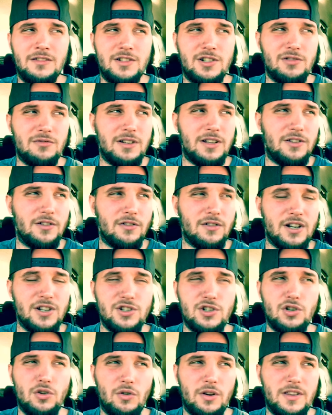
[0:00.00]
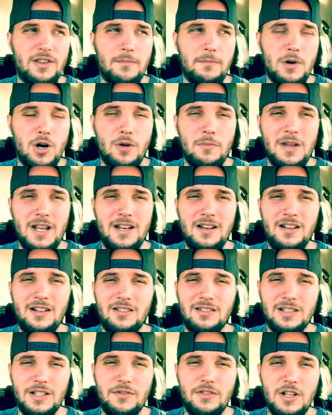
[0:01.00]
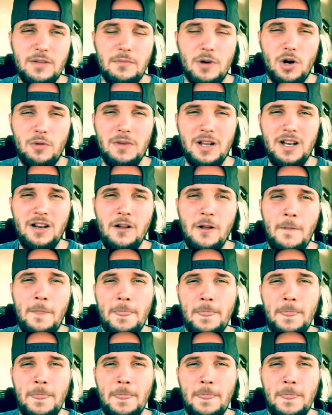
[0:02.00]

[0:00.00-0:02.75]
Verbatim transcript: to either enjoy the moment, live in the moment,